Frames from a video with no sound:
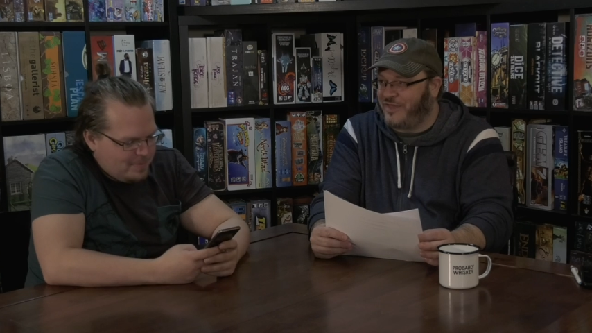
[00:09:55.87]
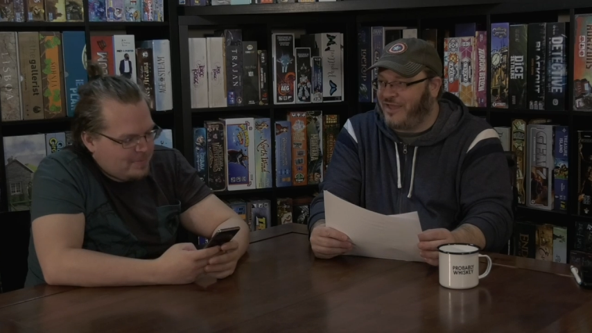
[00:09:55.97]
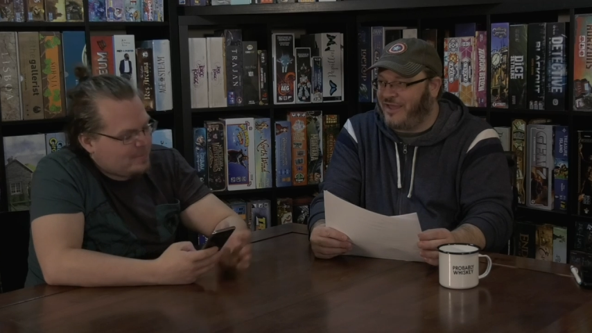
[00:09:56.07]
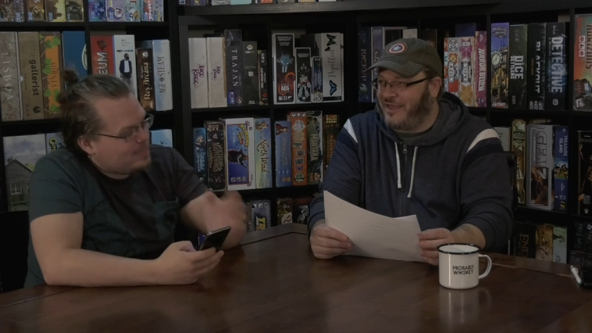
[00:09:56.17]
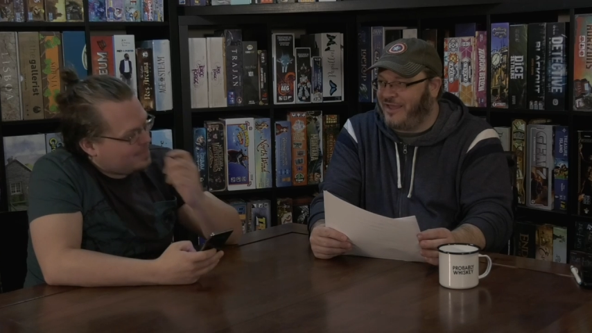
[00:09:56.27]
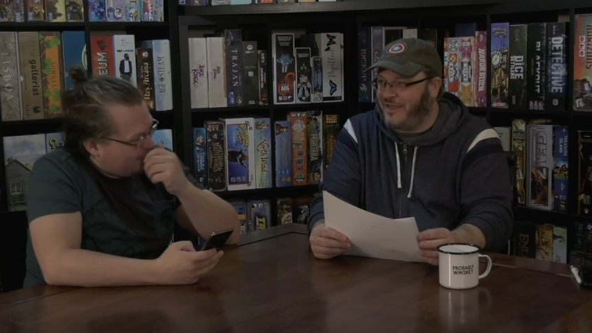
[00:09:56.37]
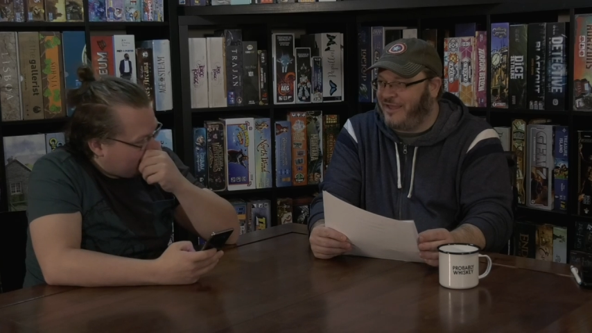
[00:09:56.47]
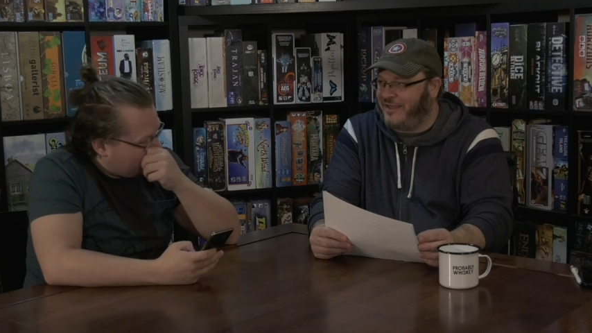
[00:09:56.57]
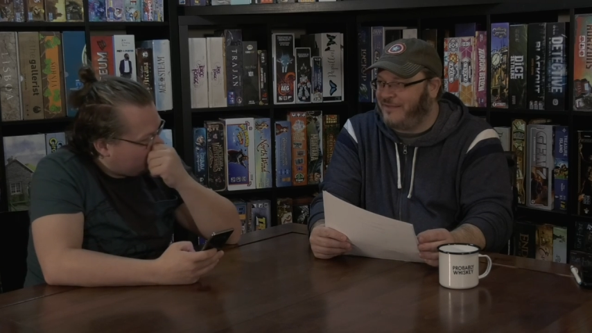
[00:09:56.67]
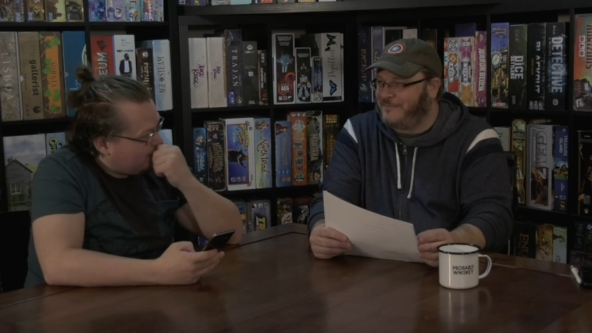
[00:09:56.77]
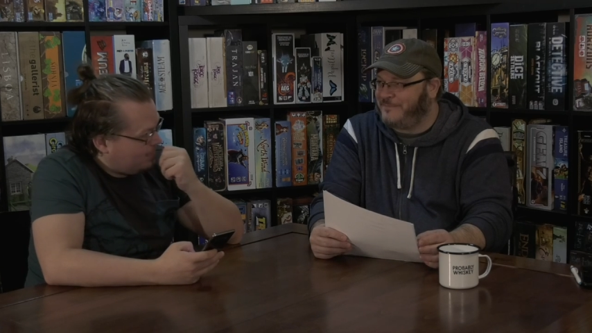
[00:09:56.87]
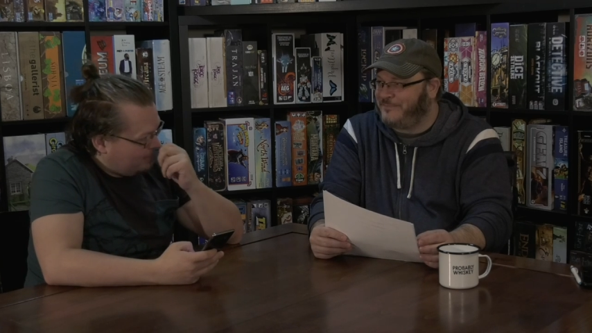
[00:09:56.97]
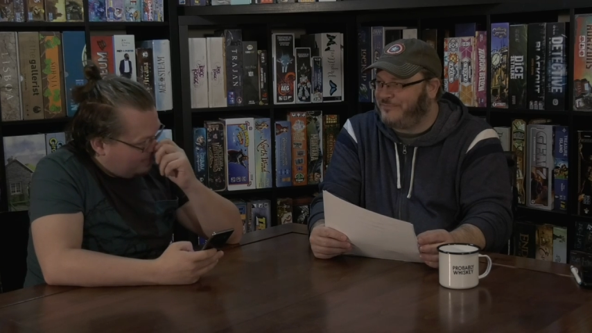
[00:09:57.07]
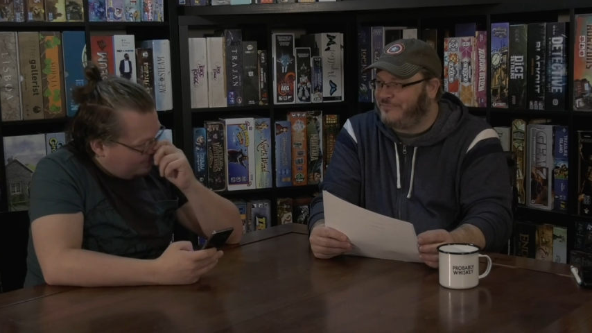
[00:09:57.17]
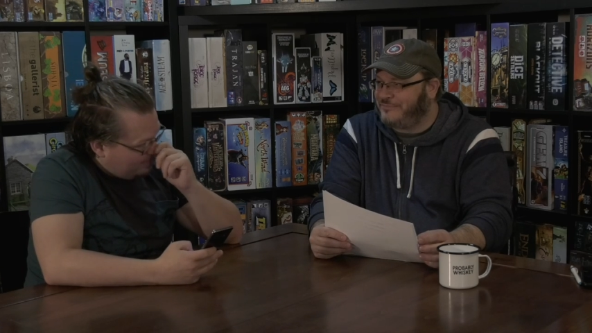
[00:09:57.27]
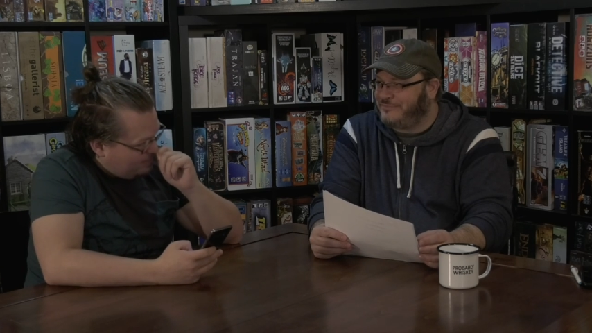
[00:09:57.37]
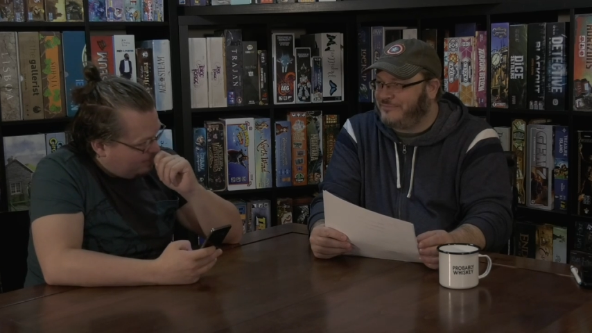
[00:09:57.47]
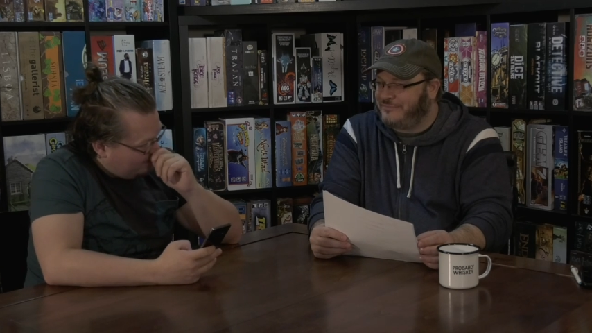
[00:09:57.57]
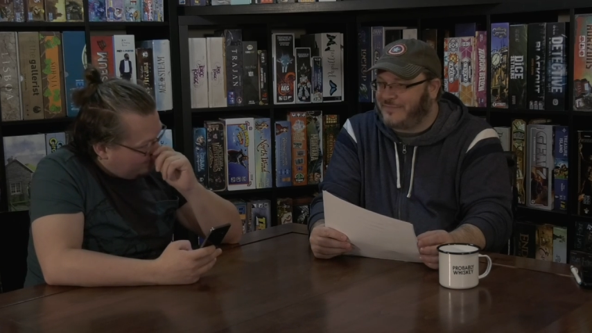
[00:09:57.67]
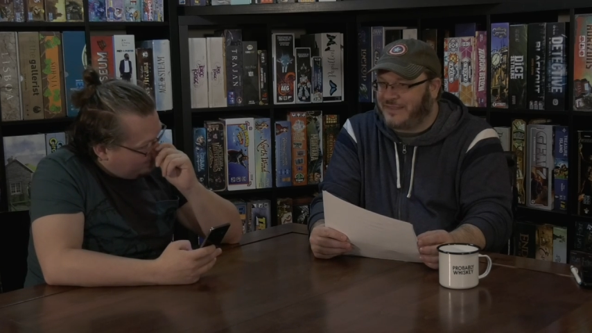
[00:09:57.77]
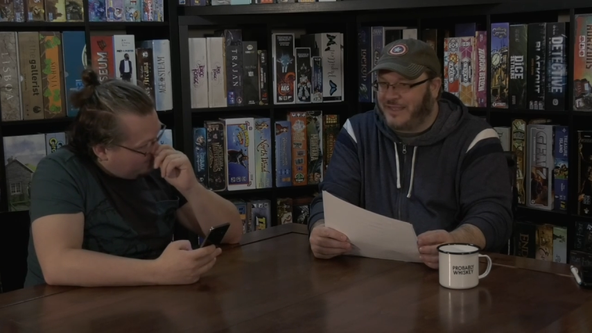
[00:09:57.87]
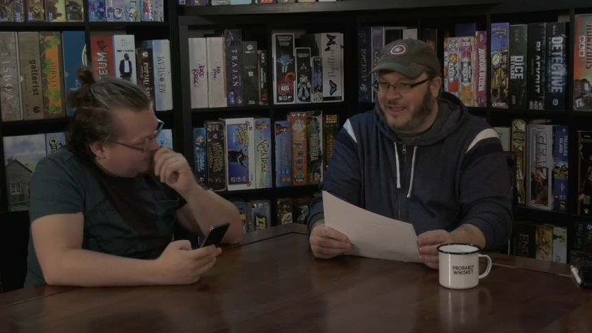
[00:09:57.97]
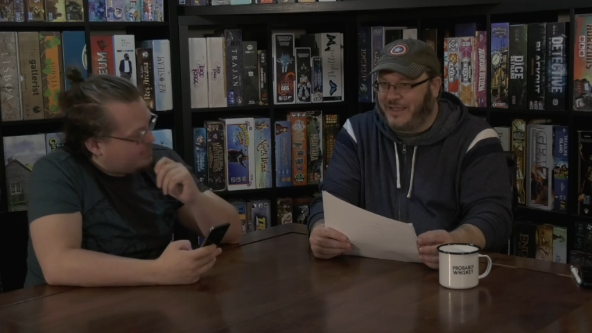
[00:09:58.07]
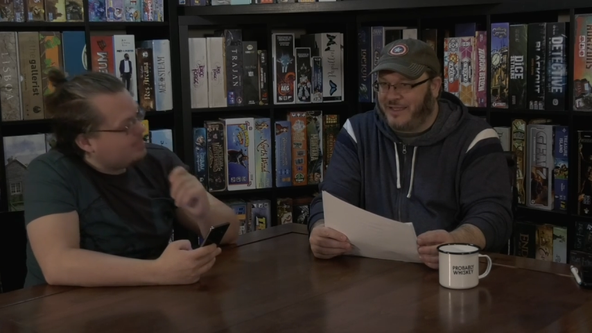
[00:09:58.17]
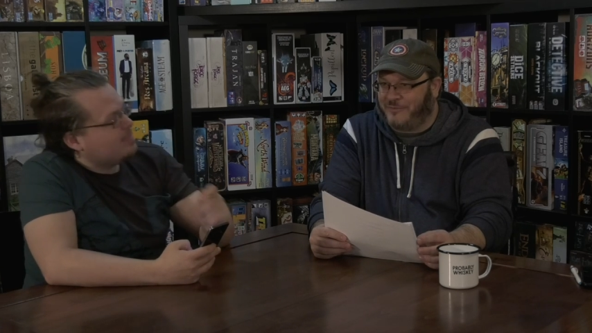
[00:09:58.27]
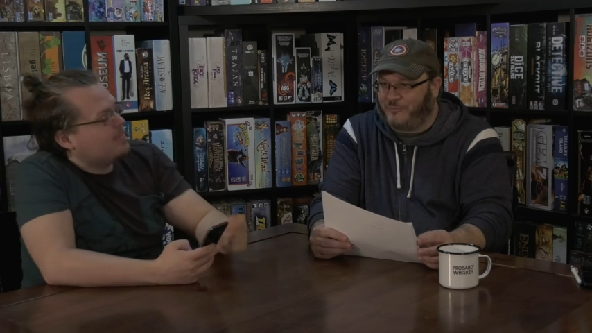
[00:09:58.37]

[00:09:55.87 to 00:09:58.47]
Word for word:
Speaker 1: uh, uh,